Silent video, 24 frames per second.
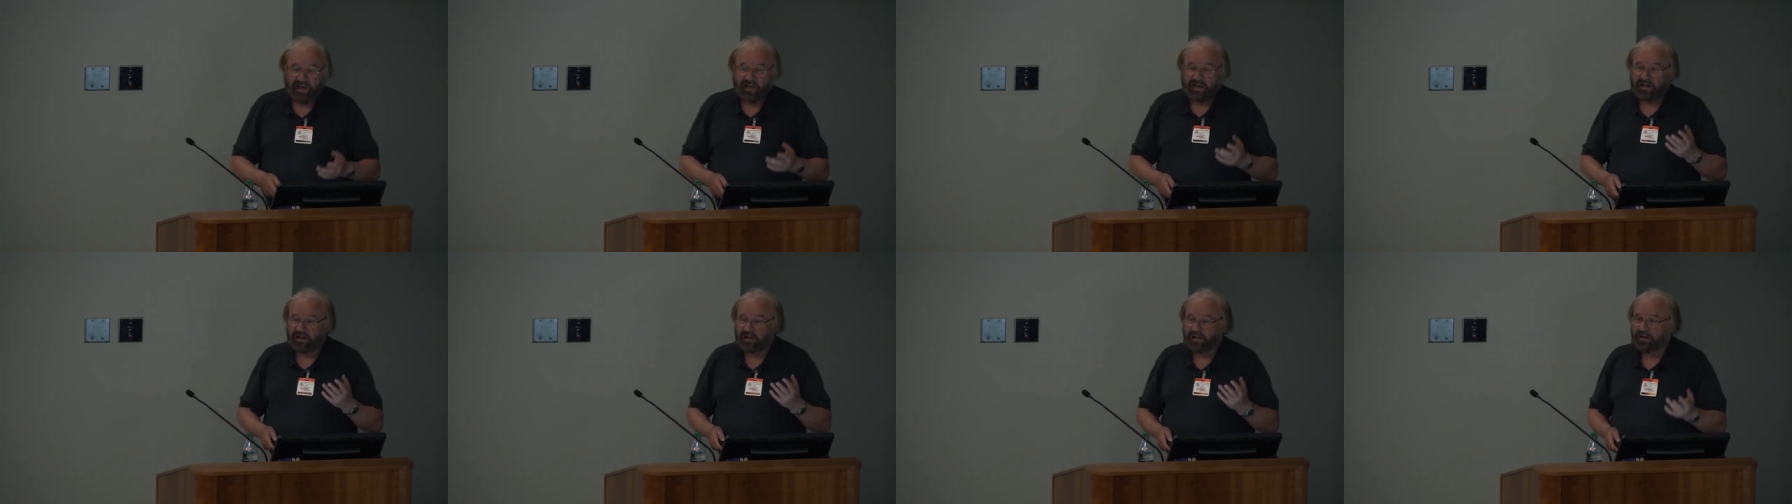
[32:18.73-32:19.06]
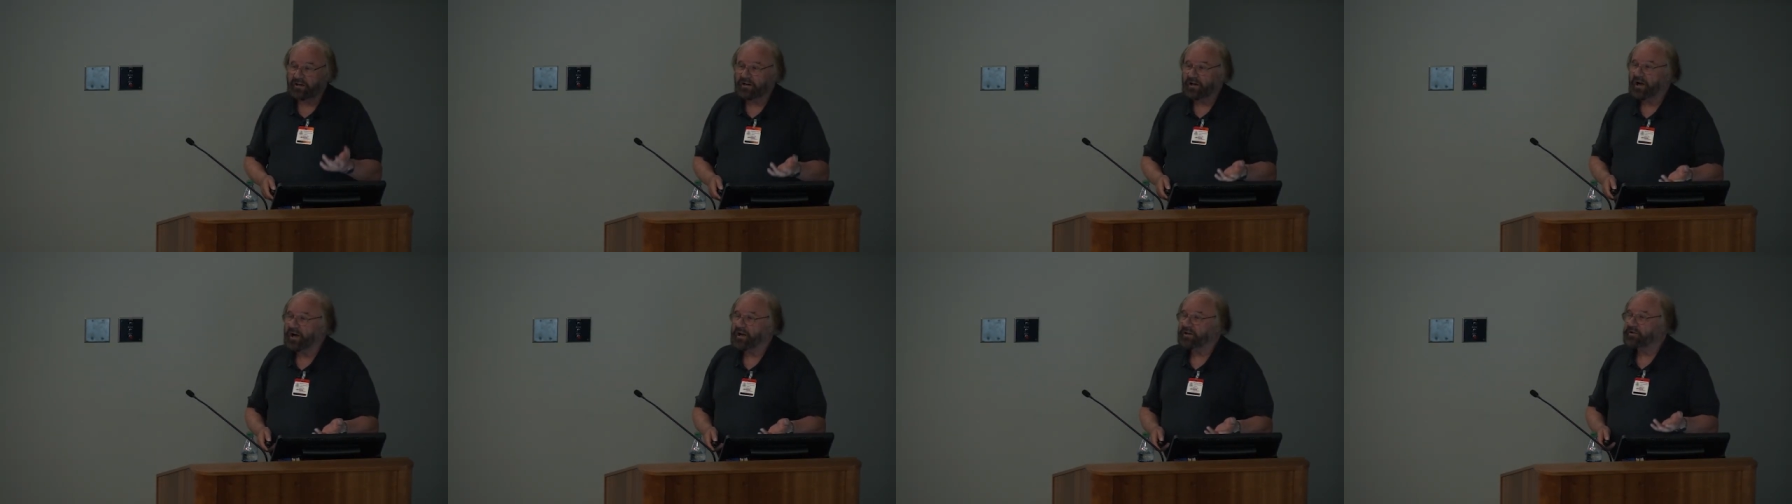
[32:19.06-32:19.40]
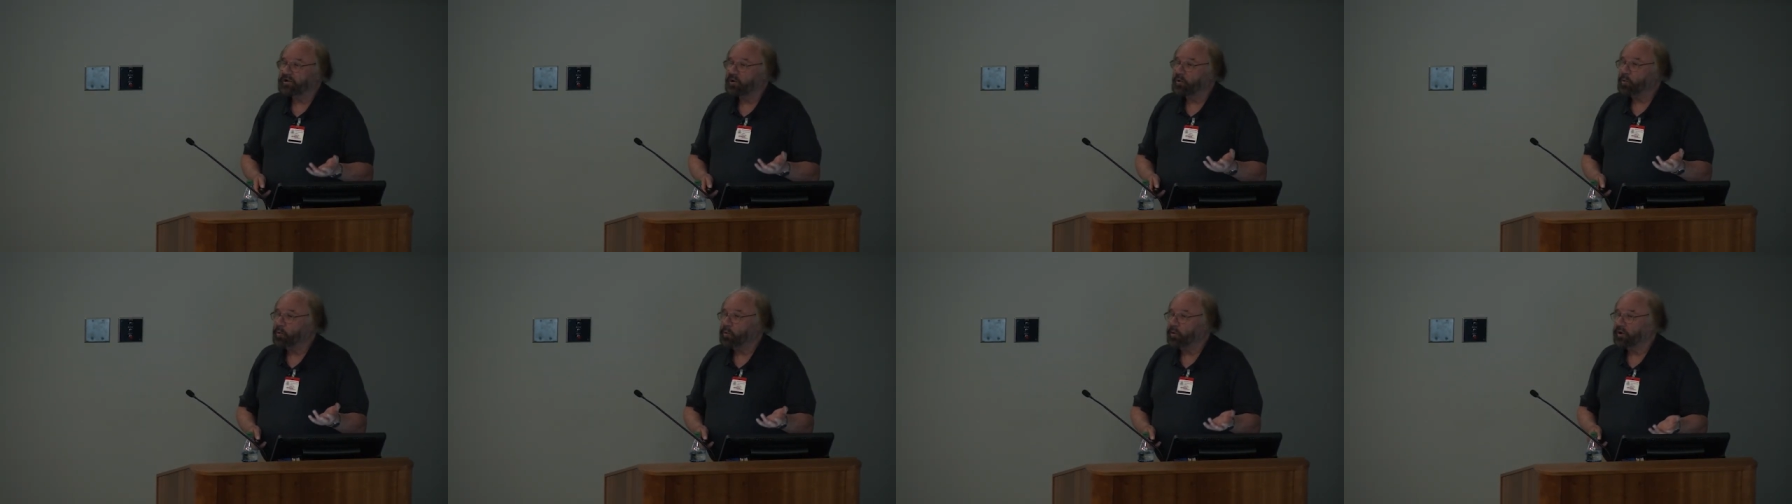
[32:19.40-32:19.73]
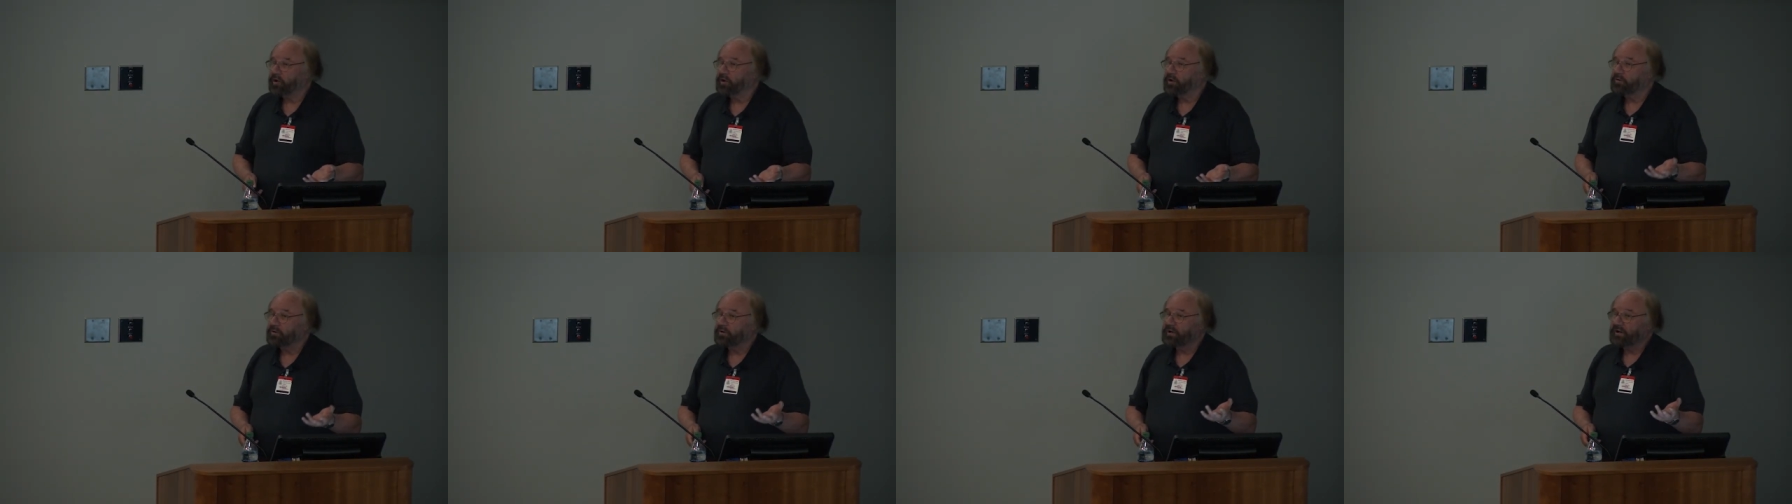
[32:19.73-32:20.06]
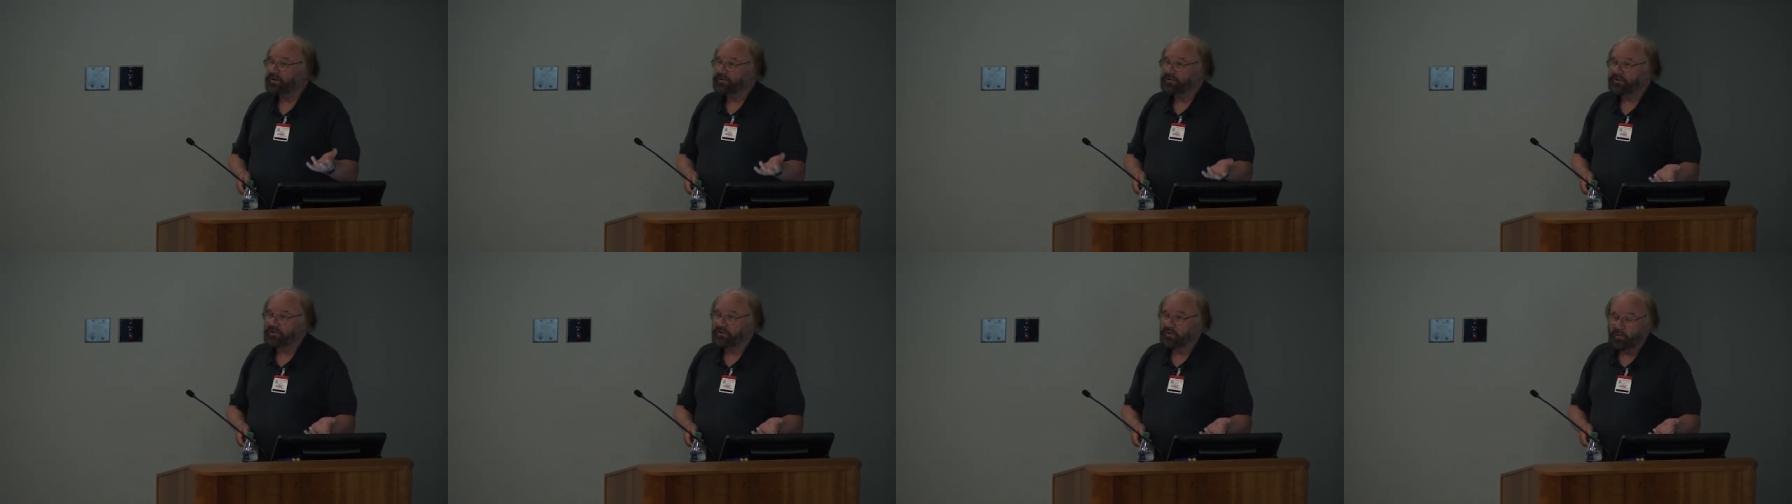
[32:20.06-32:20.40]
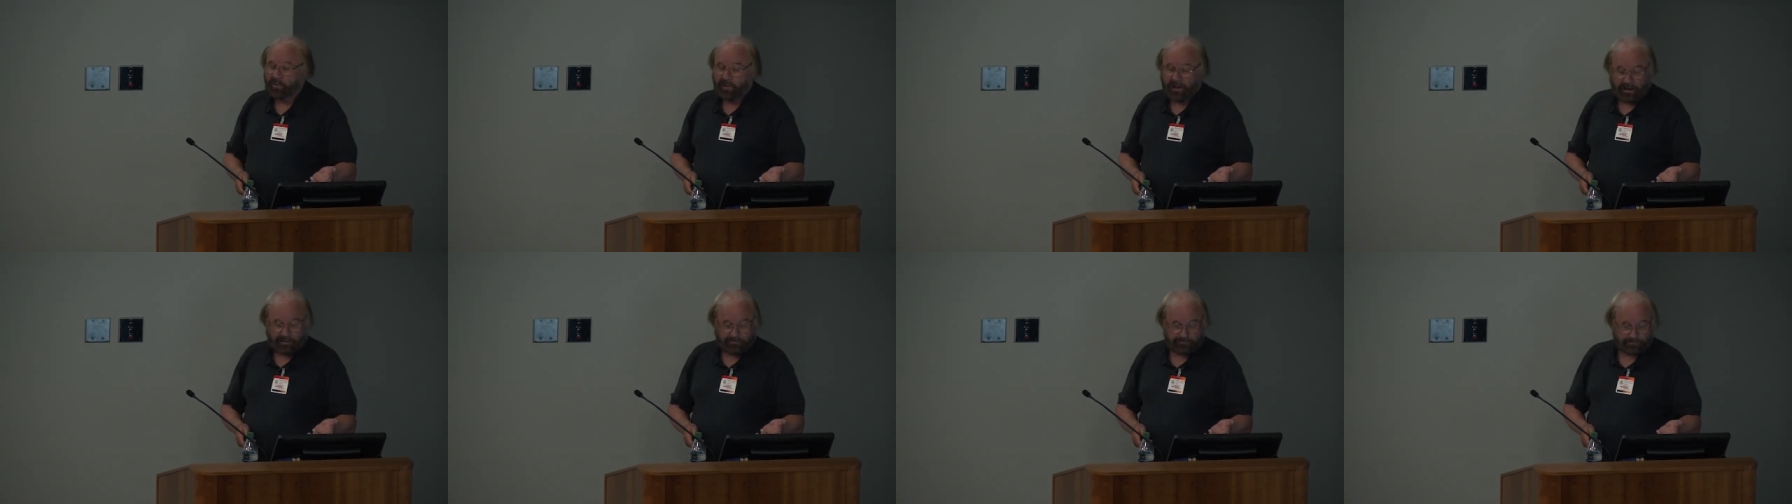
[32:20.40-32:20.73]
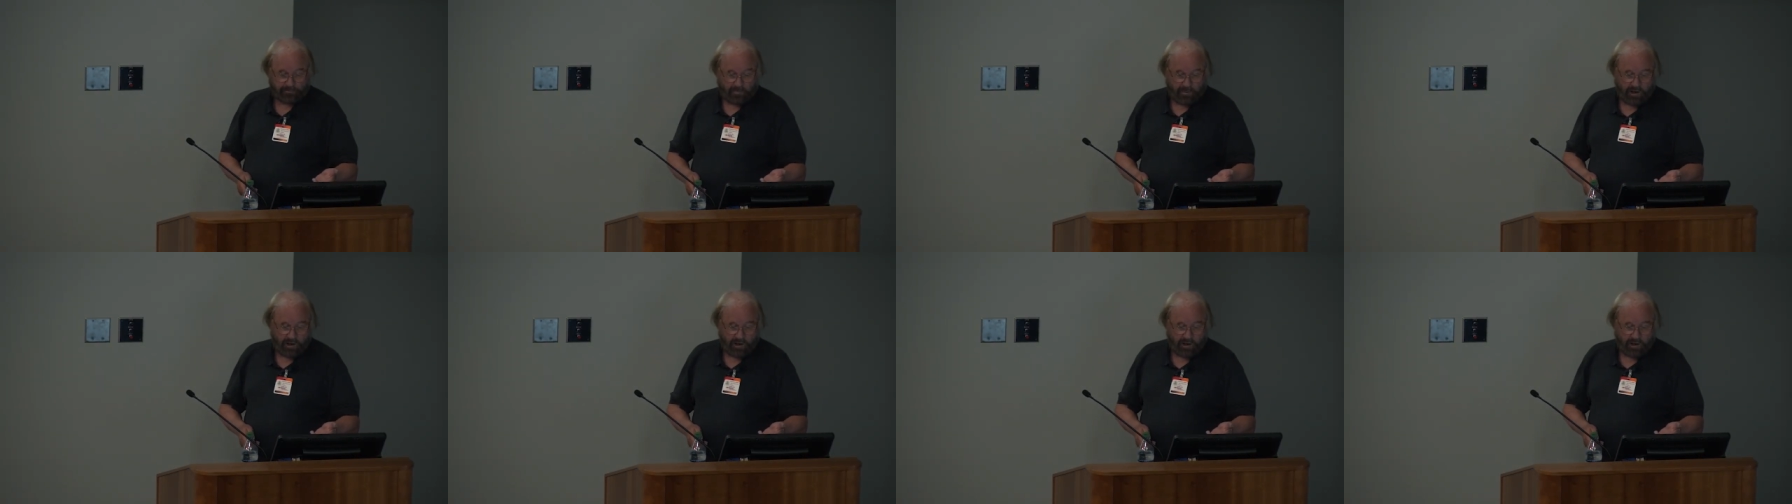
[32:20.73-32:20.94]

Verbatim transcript: Here, I don't think you'd need to do that.